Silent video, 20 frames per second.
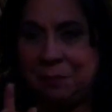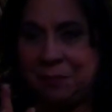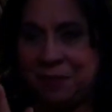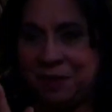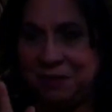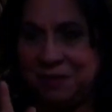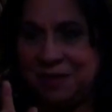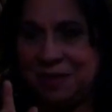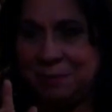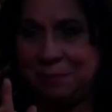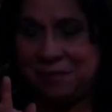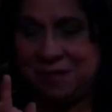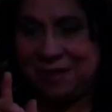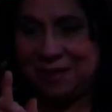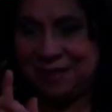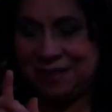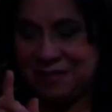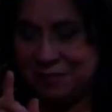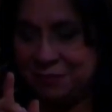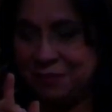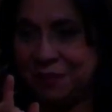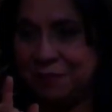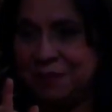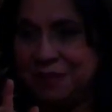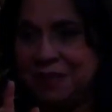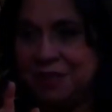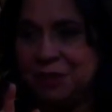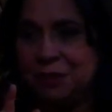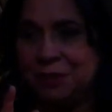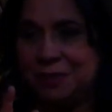Miriam yet. It's
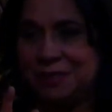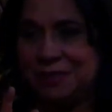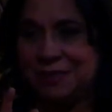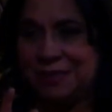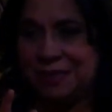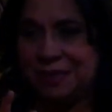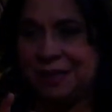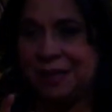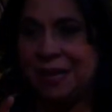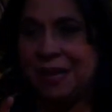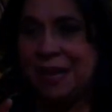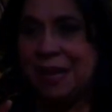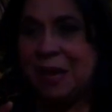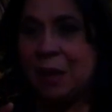very interesting.